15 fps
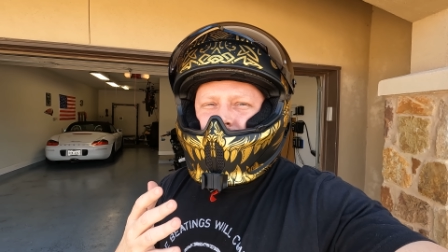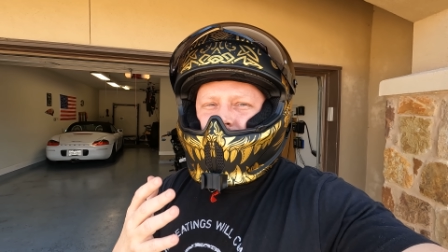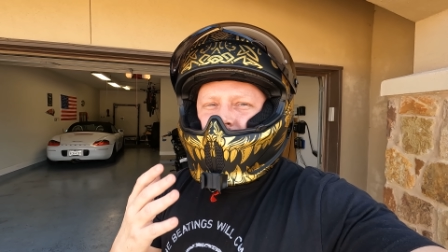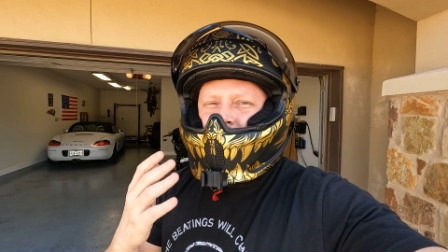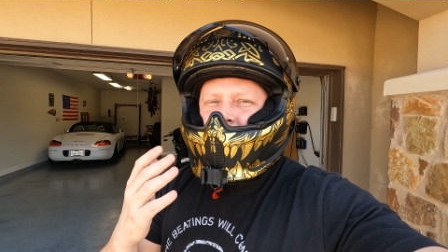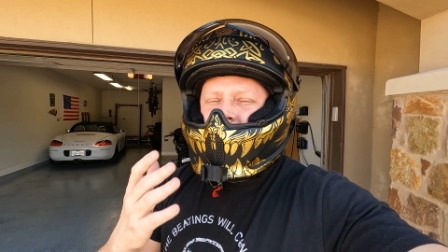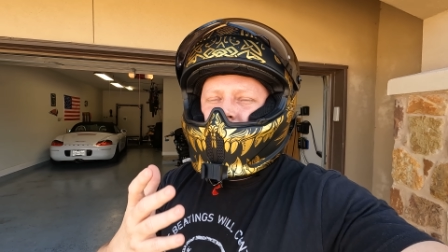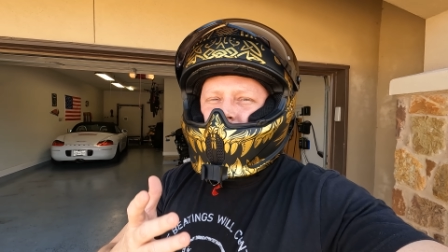I had
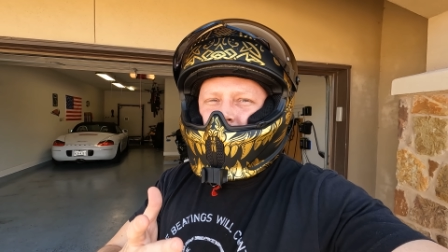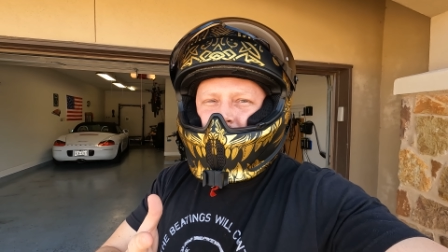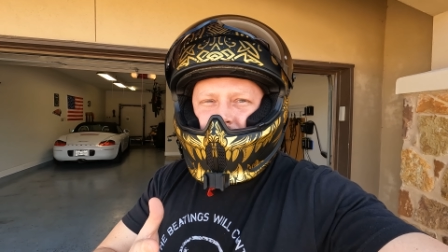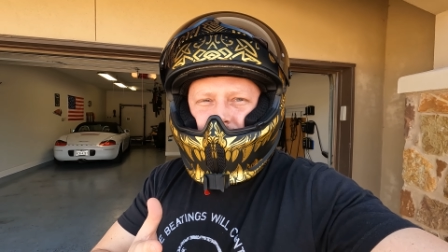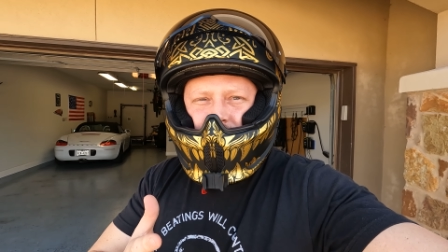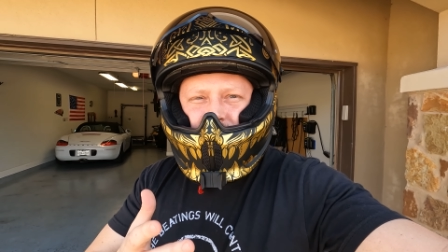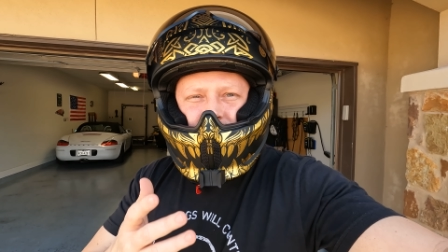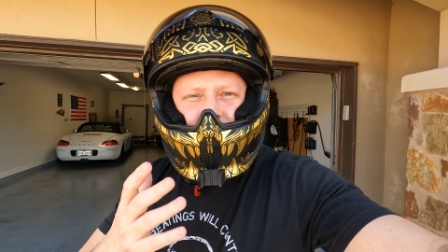to wear
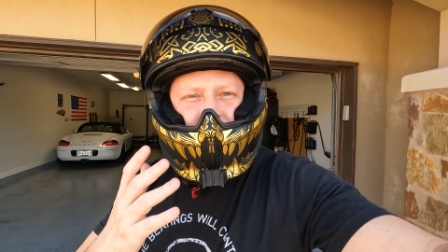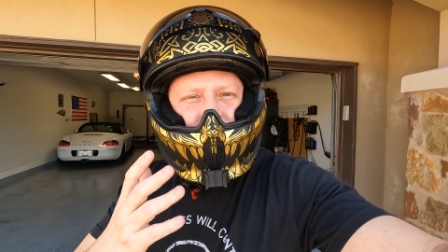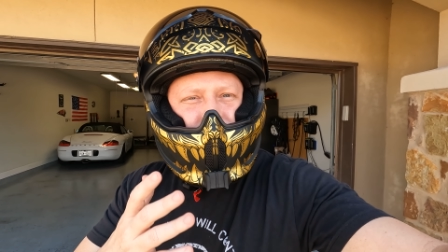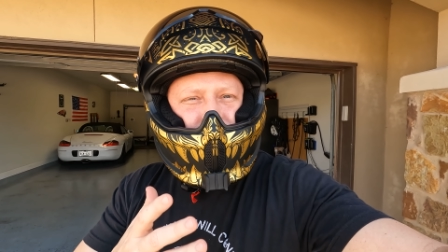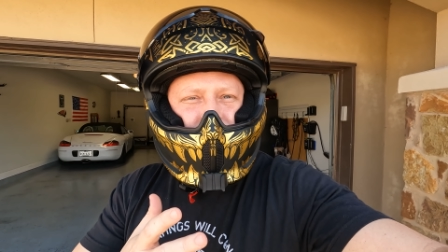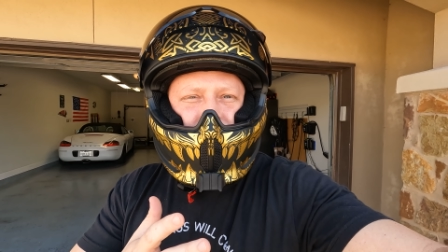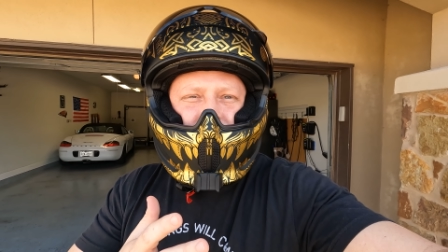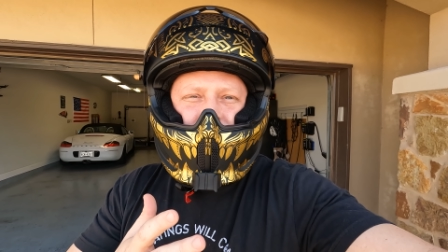earplugs all the
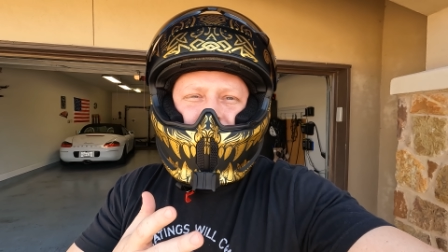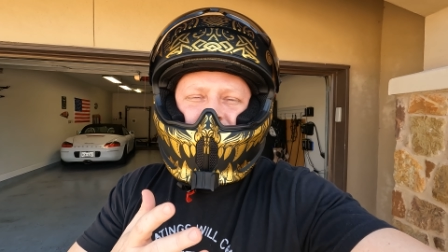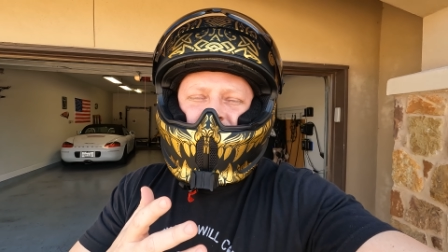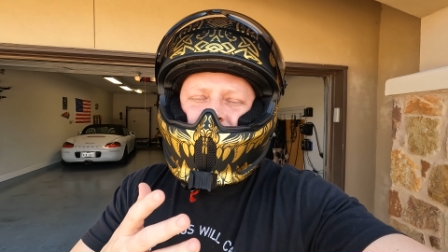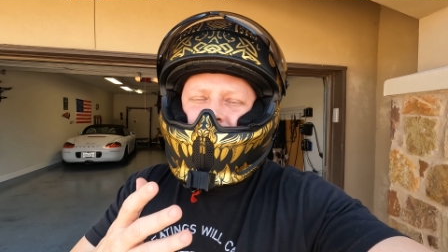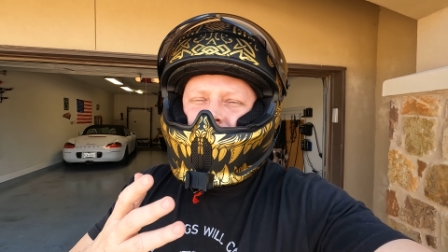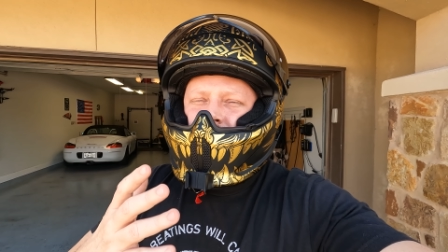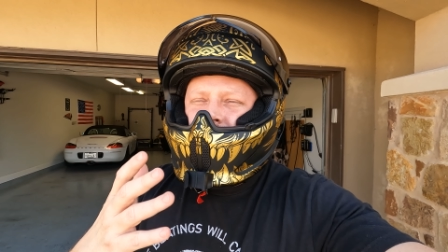time.
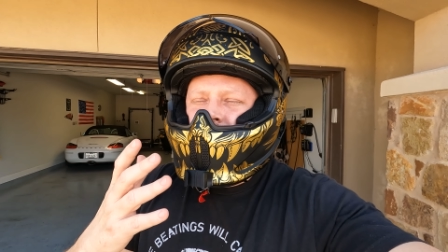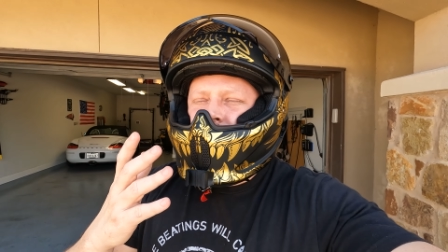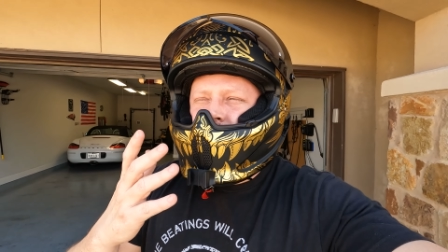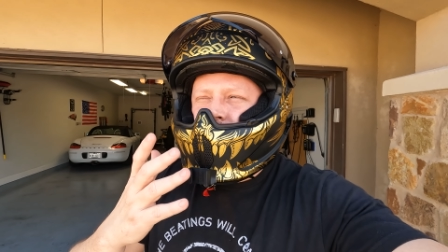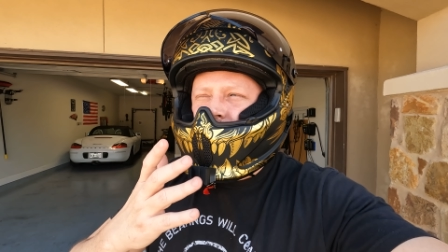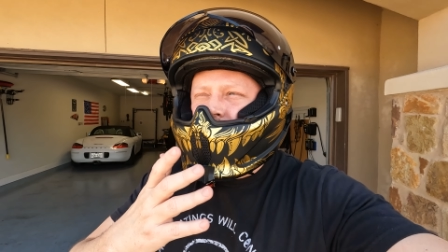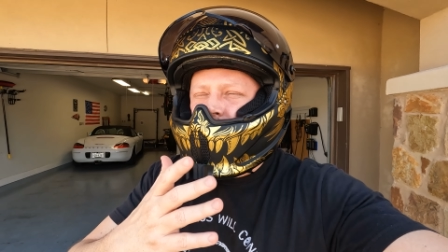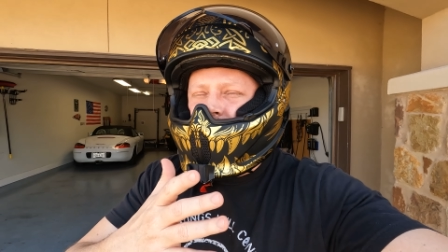
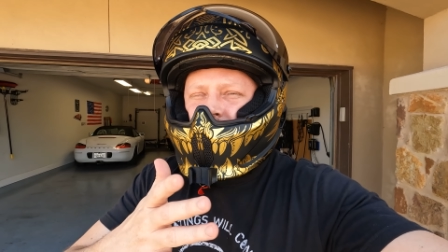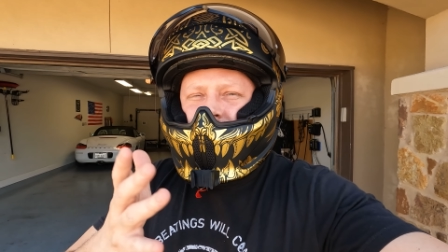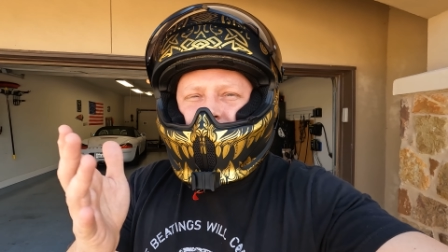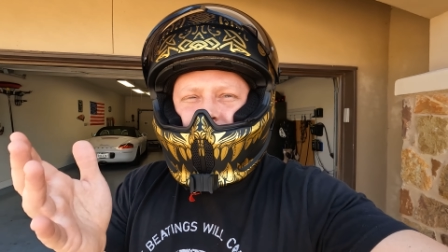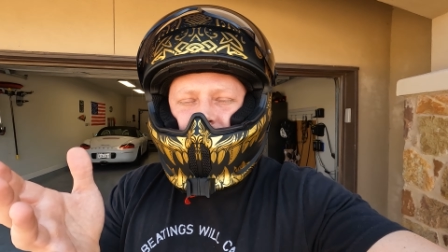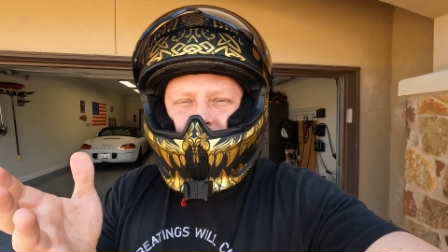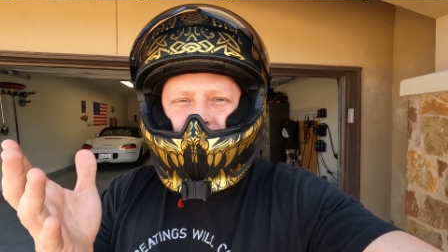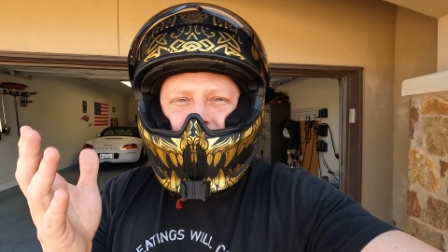And it just, I
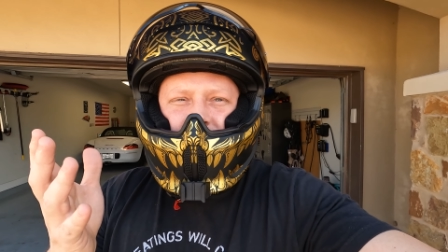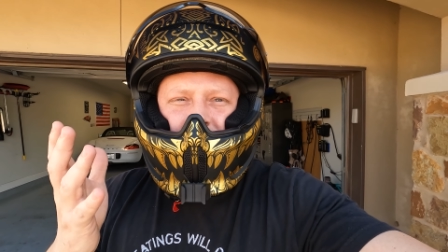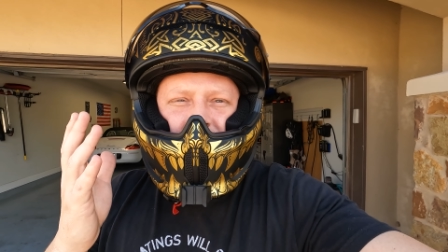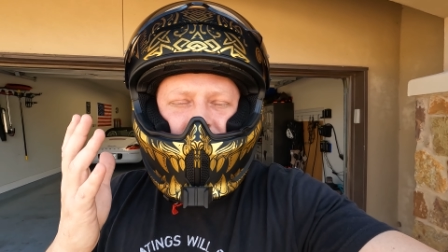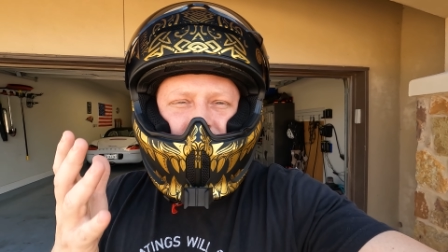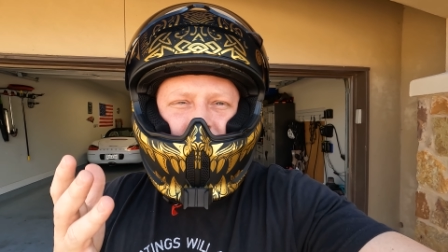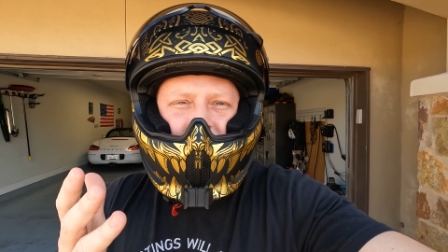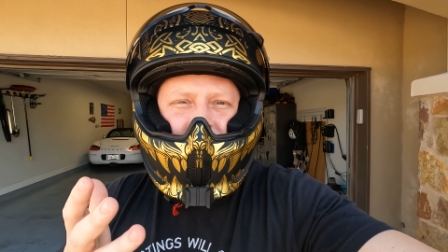didn't like the
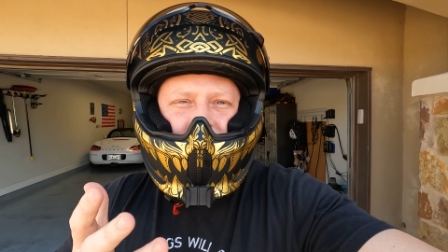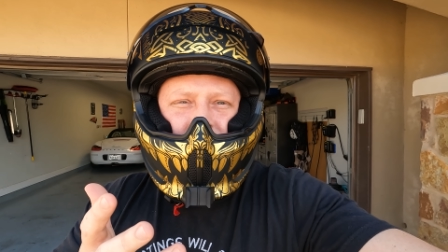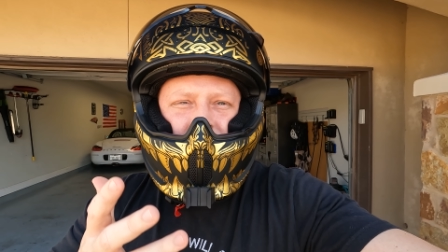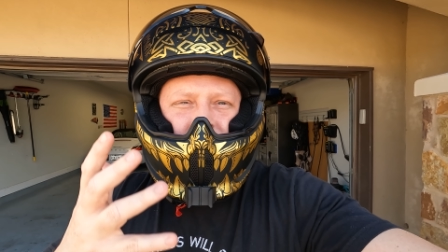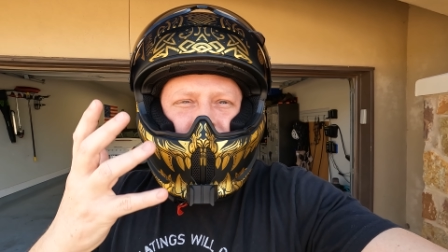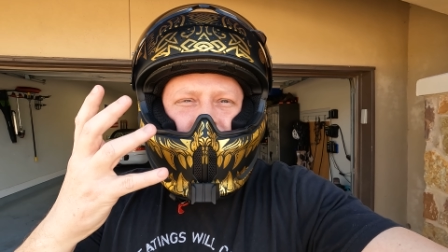amount of wind